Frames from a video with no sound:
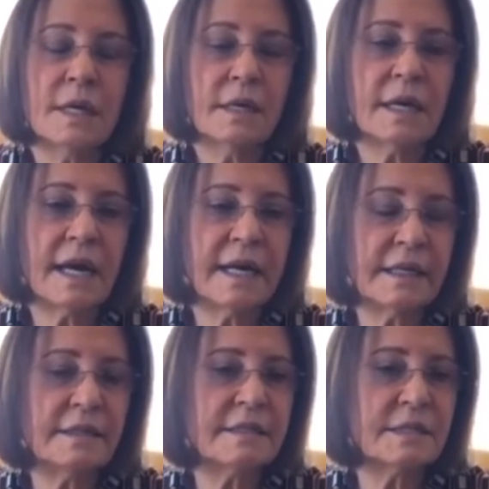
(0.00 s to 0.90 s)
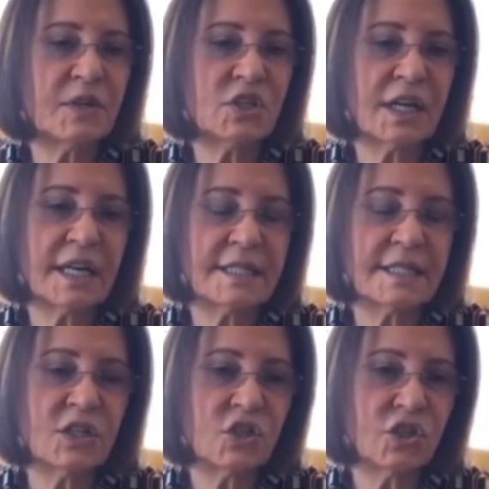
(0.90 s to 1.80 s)
high
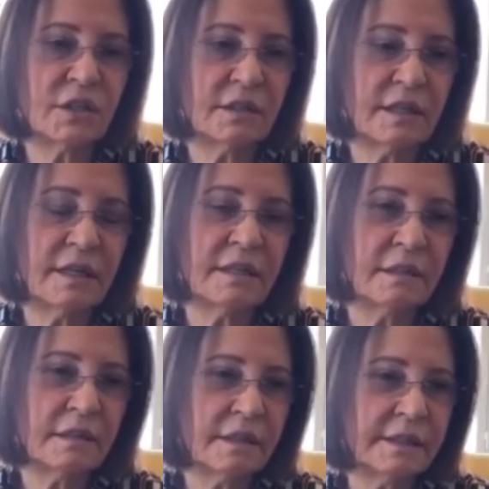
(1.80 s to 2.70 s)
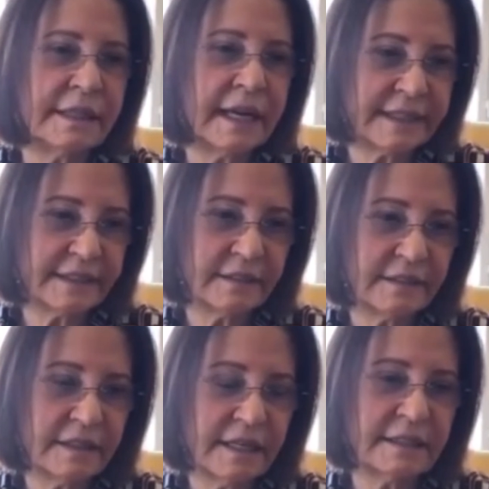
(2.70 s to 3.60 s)
specialization in diet
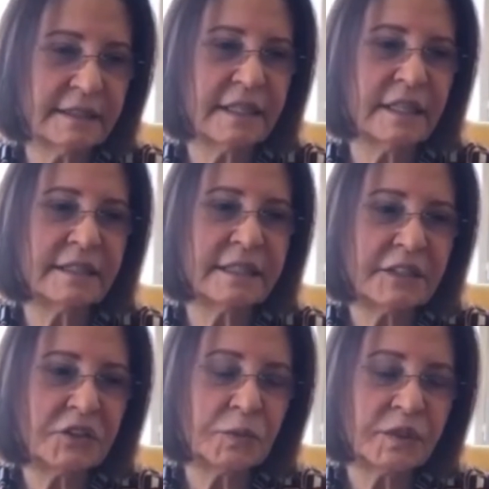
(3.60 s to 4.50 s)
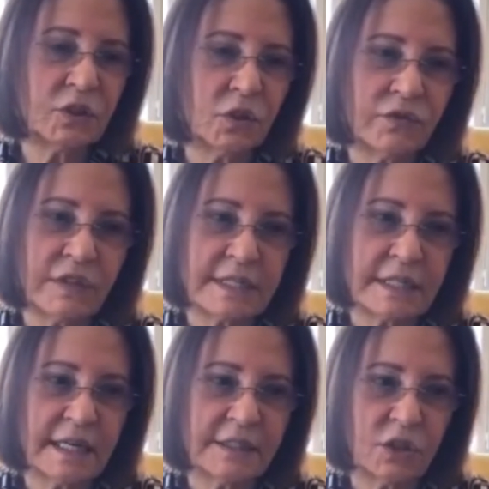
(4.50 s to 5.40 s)
and in the treatment of this
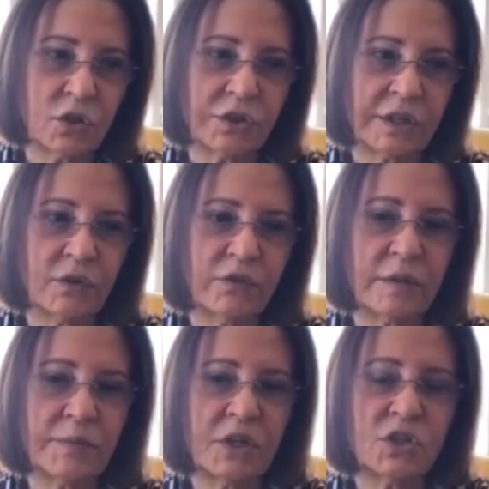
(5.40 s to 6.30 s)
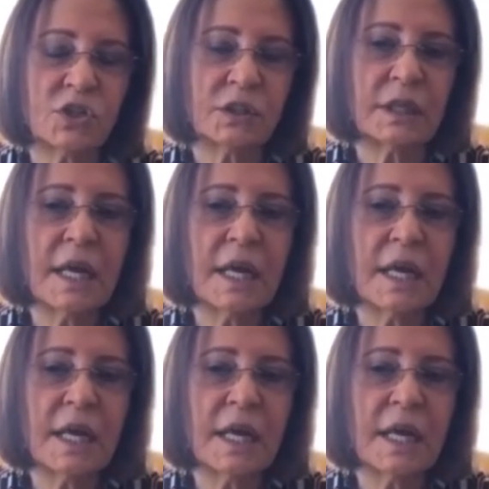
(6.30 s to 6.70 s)
category of the patient.